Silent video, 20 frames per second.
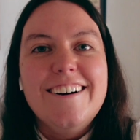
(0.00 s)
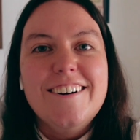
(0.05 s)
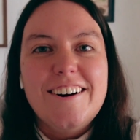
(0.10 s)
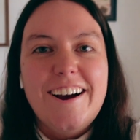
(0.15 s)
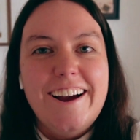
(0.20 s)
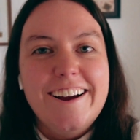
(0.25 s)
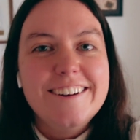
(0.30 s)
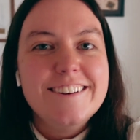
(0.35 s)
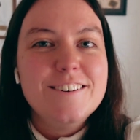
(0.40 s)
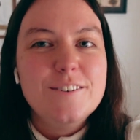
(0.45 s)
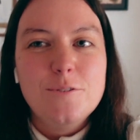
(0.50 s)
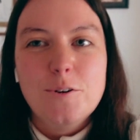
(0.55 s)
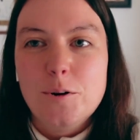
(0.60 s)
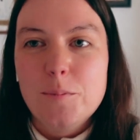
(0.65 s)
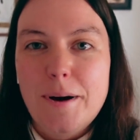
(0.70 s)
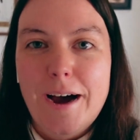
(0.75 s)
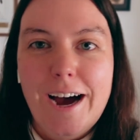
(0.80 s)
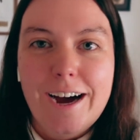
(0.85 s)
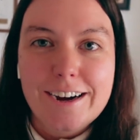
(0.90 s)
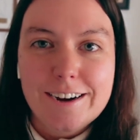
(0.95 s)
Okay, we're
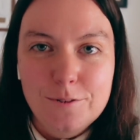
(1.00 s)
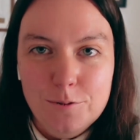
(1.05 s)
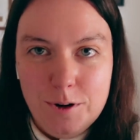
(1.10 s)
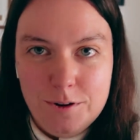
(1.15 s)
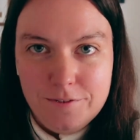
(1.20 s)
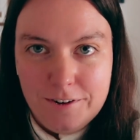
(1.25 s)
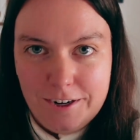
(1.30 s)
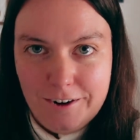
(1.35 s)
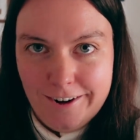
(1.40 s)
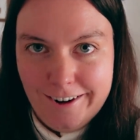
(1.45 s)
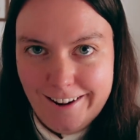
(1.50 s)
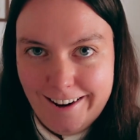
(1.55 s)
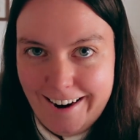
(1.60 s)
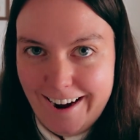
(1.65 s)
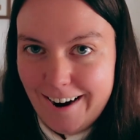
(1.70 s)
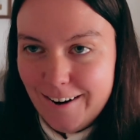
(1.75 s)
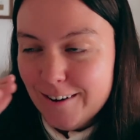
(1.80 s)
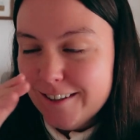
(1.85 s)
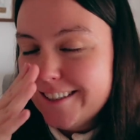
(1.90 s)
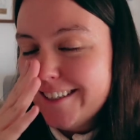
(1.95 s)
back. We figured it
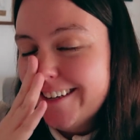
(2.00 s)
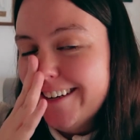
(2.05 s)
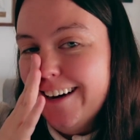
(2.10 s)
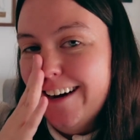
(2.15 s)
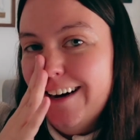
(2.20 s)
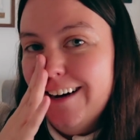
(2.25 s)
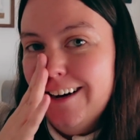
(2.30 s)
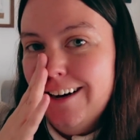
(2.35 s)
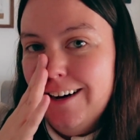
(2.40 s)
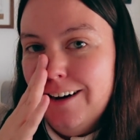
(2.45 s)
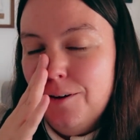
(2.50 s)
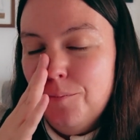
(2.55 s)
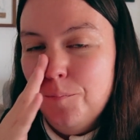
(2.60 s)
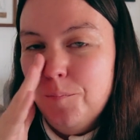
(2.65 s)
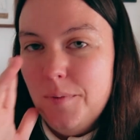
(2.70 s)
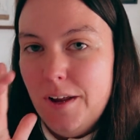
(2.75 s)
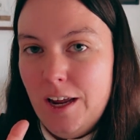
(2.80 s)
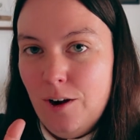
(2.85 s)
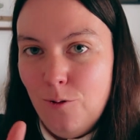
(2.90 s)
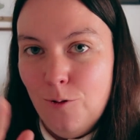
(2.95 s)
out.
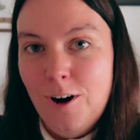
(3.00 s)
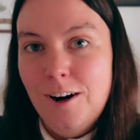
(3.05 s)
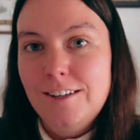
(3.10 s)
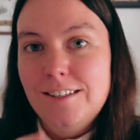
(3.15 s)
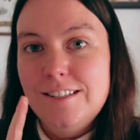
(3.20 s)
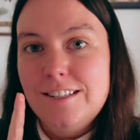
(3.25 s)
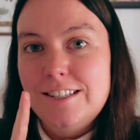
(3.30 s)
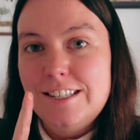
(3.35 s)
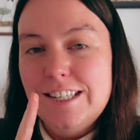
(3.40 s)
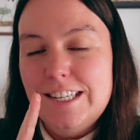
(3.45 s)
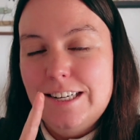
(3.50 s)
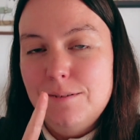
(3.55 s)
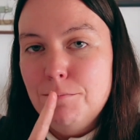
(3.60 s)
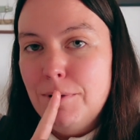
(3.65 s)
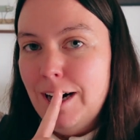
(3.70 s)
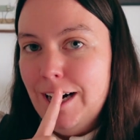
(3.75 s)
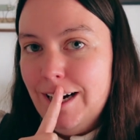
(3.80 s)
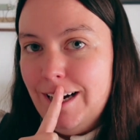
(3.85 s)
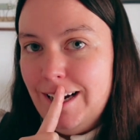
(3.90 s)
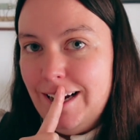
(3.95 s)
It was
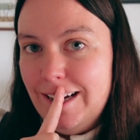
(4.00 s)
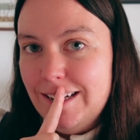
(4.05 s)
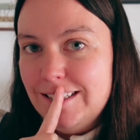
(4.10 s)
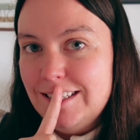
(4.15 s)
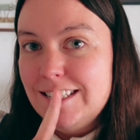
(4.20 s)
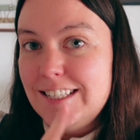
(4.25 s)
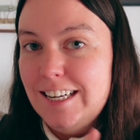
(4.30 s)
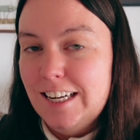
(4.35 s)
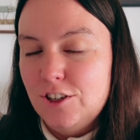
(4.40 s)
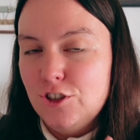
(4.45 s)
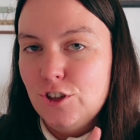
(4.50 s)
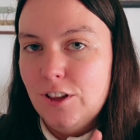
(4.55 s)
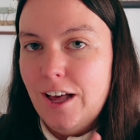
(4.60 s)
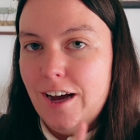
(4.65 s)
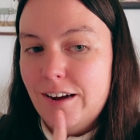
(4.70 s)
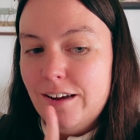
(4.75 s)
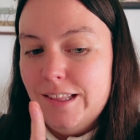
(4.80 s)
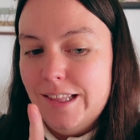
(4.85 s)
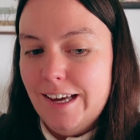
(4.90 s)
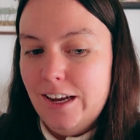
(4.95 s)
my stitch
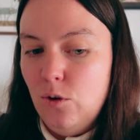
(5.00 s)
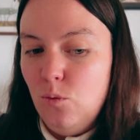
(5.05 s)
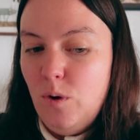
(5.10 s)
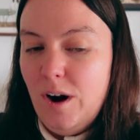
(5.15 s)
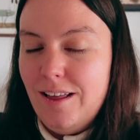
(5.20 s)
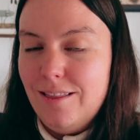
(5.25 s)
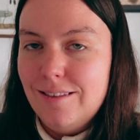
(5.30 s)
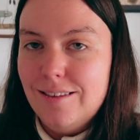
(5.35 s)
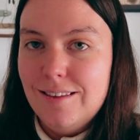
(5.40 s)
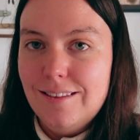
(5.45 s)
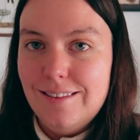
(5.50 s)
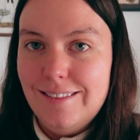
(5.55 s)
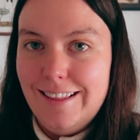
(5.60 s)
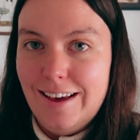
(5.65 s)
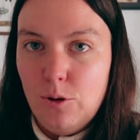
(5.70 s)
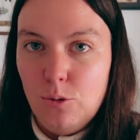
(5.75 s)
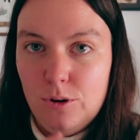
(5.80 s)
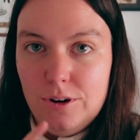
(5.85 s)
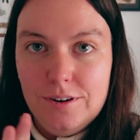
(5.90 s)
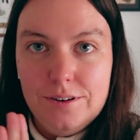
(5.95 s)
length and width
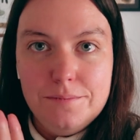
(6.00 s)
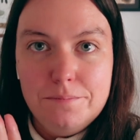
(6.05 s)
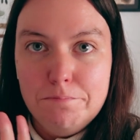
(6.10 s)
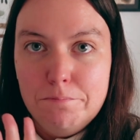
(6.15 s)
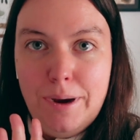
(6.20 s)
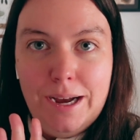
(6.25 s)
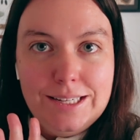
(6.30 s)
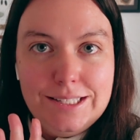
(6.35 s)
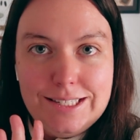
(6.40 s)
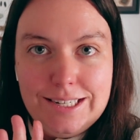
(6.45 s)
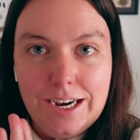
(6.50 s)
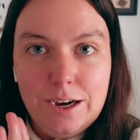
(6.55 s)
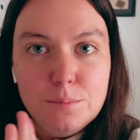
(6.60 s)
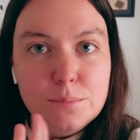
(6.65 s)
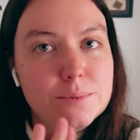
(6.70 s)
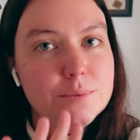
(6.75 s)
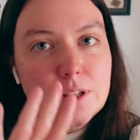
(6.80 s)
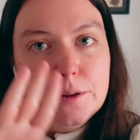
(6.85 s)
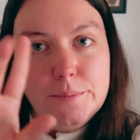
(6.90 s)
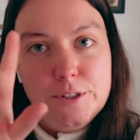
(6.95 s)
that were messed
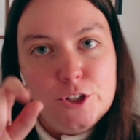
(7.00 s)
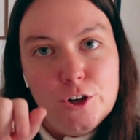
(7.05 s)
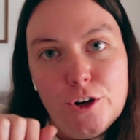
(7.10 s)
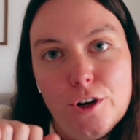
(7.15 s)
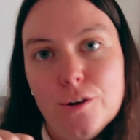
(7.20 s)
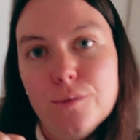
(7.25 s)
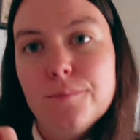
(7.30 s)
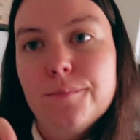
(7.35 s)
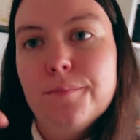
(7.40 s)
up. Let me show you.